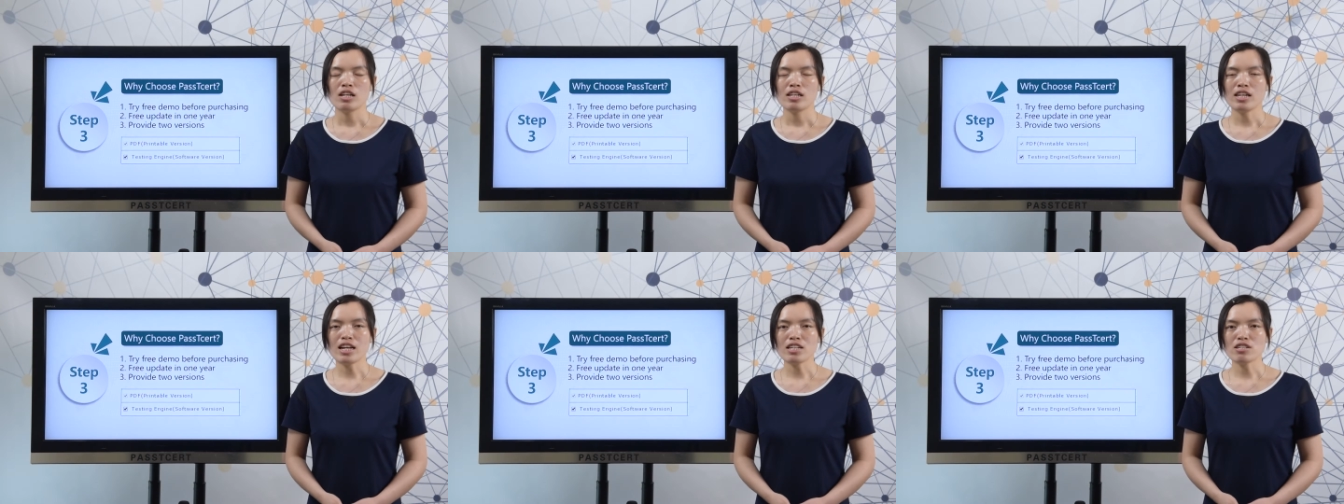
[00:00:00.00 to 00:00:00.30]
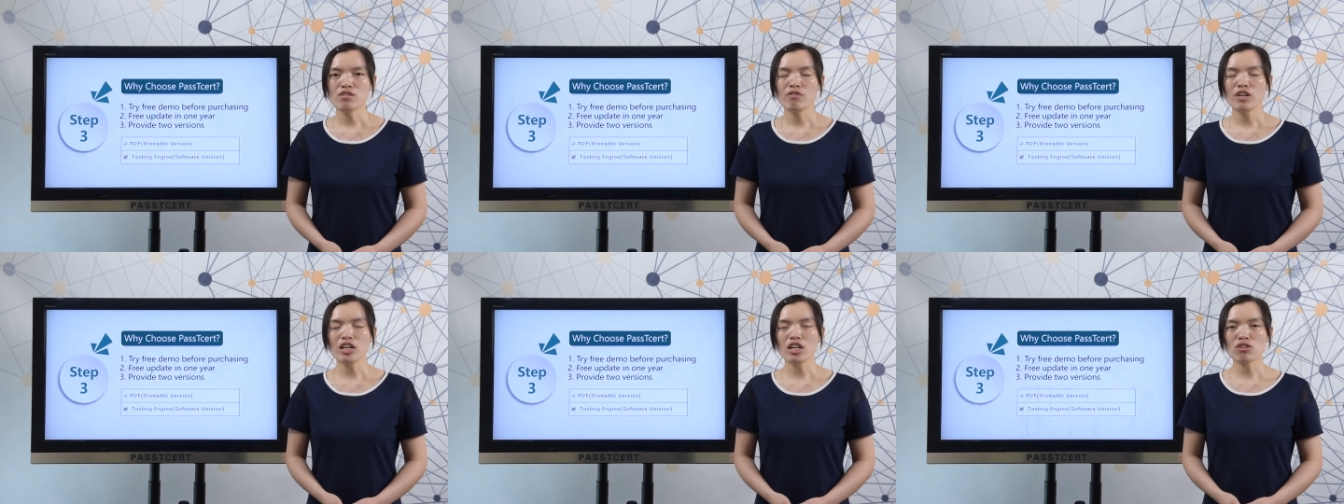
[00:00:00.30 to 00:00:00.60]

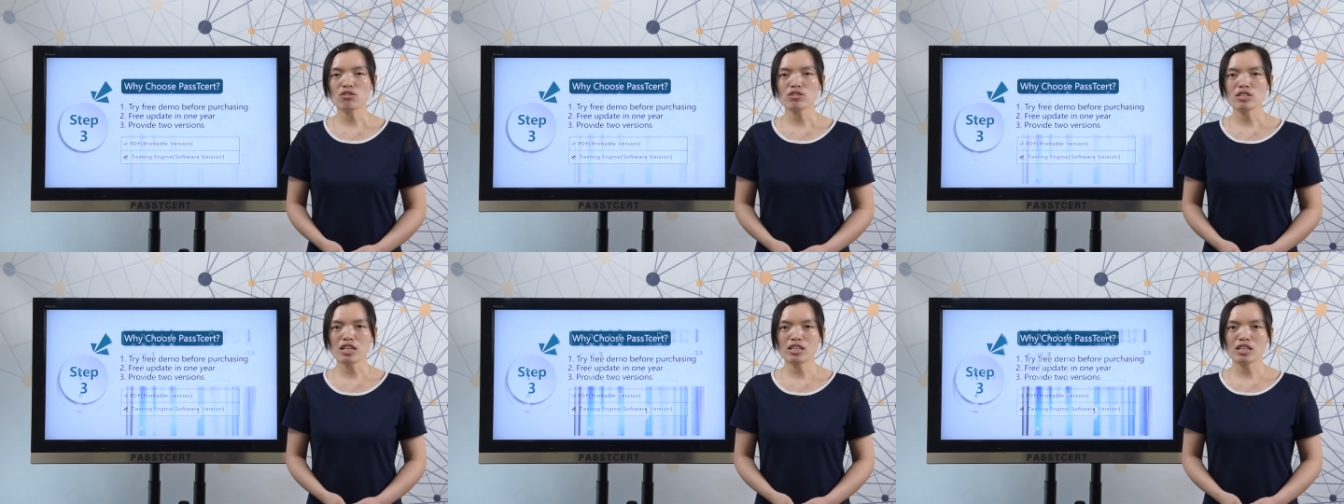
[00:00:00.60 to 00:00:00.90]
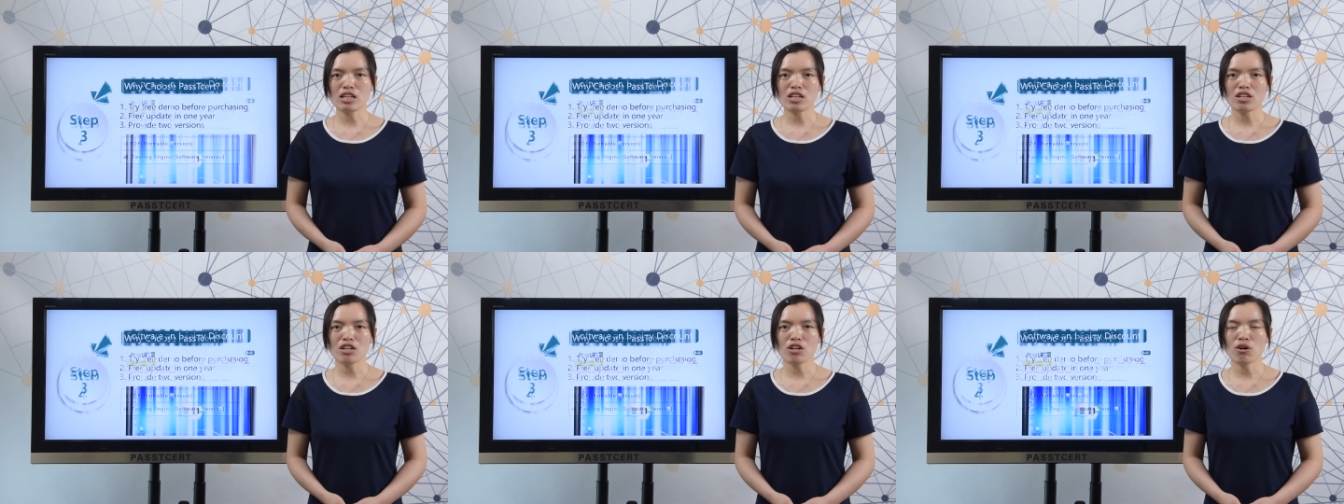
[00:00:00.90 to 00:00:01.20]
Let's view the
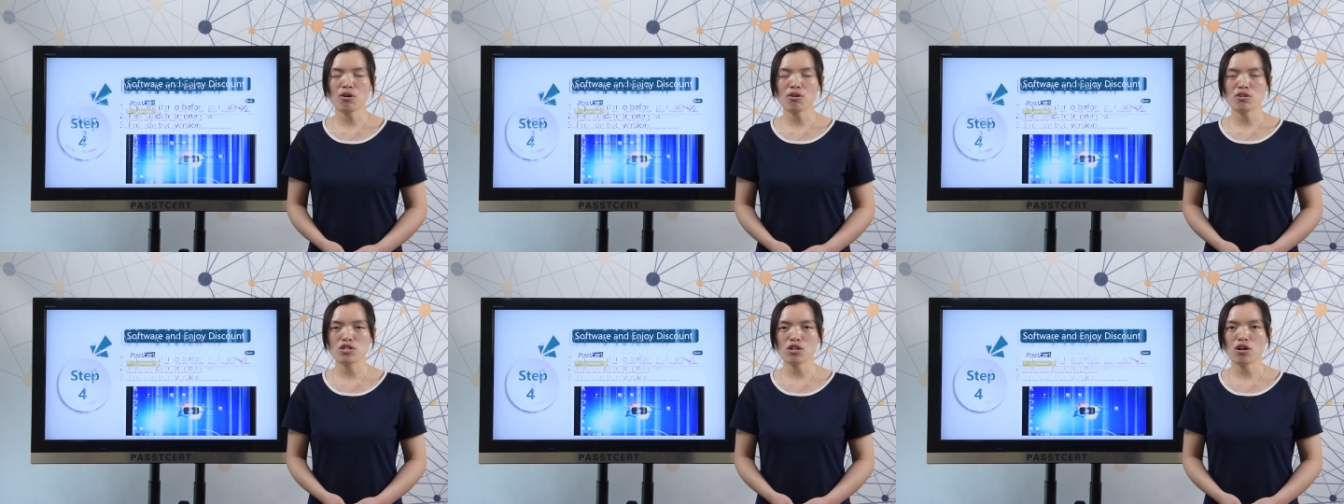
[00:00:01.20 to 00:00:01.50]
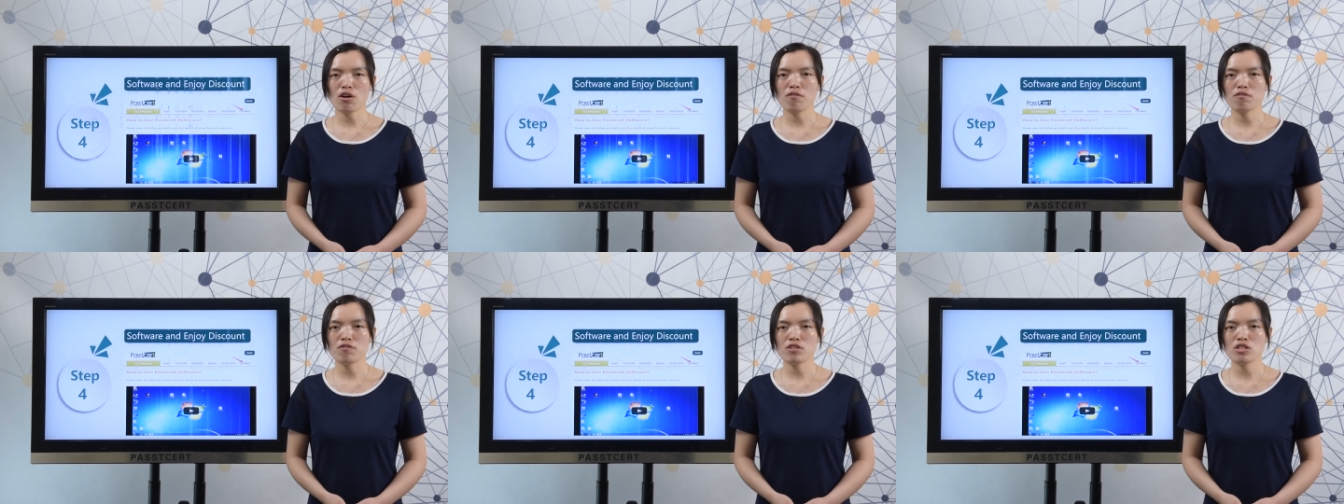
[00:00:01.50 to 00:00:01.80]
details
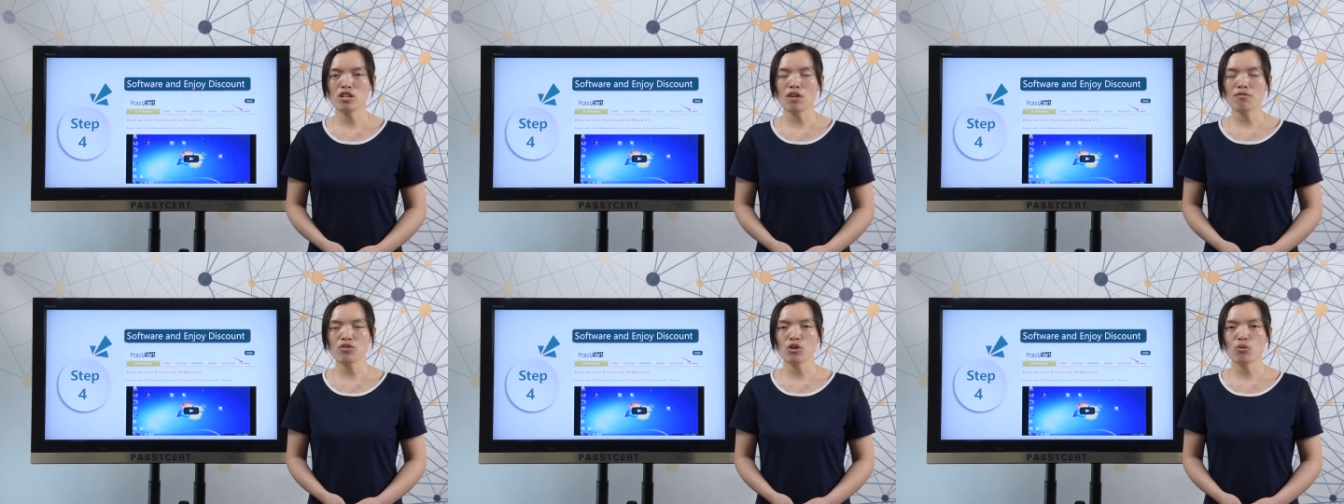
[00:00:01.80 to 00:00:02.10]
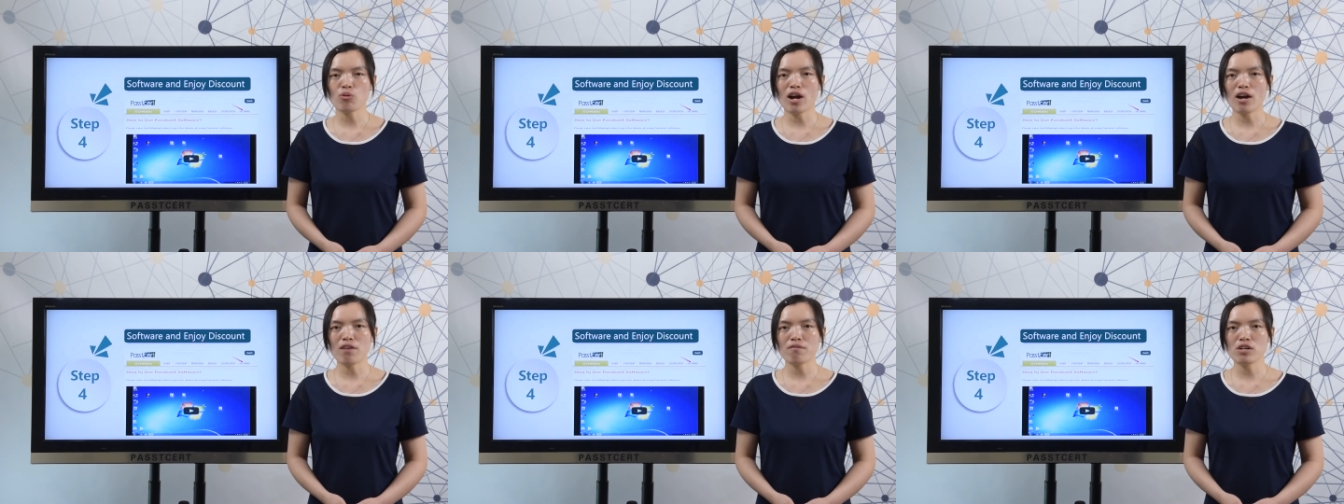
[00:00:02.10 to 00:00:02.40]
of
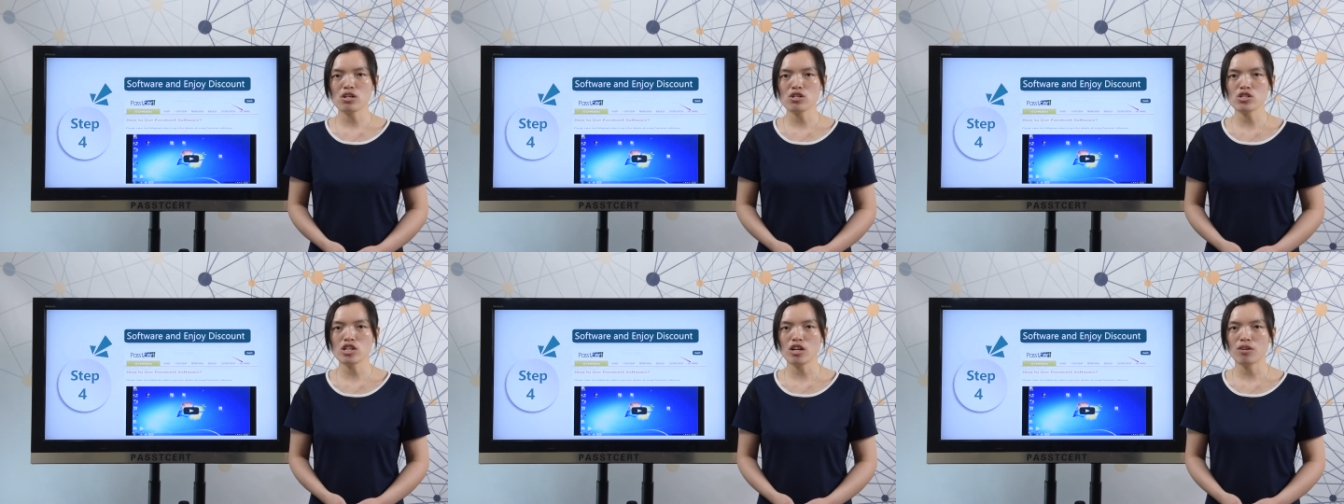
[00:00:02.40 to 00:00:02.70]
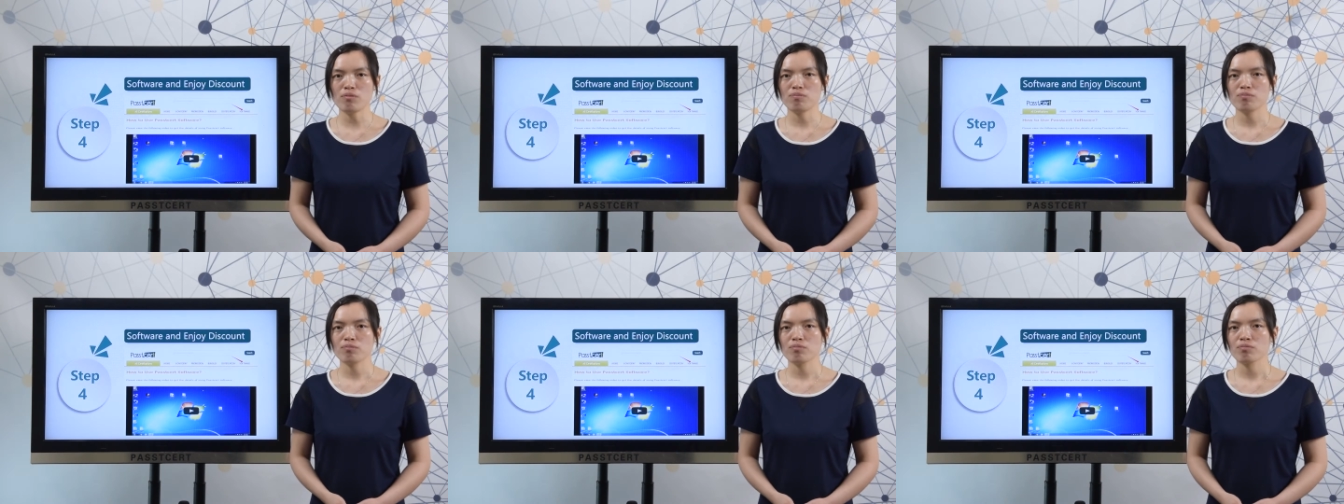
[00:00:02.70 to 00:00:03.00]
software
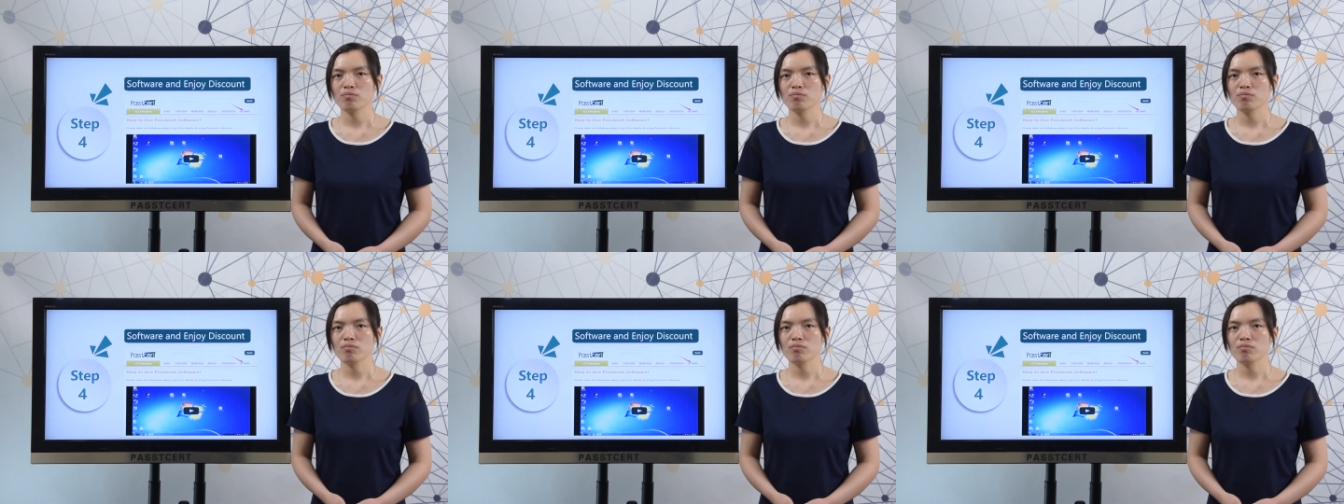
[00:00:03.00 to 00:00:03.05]
version.